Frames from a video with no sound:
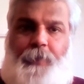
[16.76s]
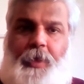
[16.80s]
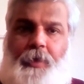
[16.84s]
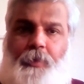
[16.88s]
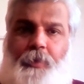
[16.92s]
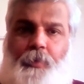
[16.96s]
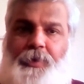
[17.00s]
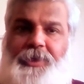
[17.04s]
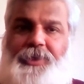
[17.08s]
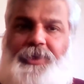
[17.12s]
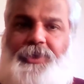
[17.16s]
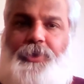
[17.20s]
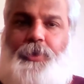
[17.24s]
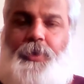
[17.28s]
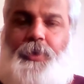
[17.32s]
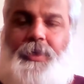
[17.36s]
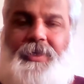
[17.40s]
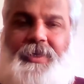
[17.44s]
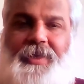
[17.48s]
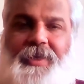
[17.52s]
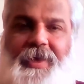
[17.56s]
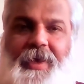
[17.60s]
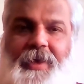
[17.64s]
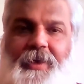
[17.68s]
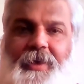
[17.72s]
which you
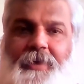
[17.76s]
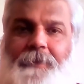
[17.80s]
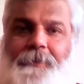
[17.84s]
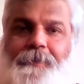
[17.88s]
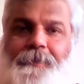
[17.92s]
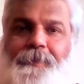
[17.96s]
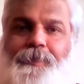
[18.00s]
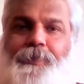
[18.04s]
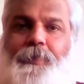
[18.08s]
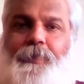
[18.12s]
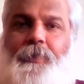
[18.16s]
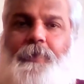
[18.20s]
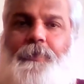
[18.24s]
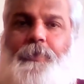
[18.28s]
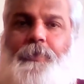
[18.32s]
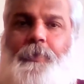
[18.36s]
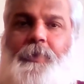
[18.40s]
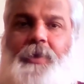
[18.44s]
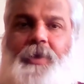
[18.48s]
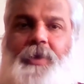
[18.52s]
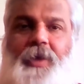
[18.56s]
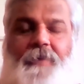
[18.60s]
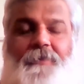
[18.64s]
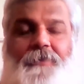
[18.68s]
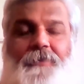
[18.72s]
can take from
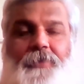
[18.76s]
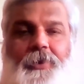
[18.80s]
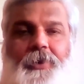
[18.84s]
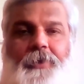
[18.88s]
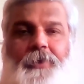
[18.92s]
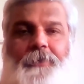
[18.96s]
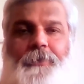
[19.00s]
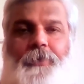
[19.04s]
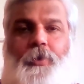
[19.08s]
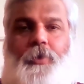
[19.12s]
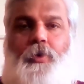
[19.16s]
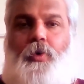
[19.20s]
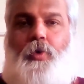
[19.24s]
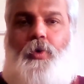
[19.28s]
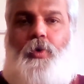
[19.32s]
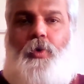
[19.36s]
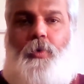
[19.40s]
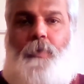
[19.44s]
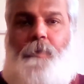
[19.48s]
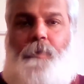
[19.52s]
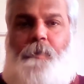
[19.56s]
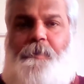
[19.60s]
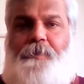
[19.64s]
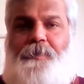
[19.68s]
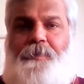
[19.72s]
the comfort of your
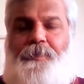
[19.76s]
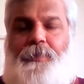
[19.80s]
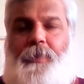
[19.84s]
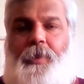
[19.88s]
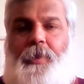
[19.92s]
home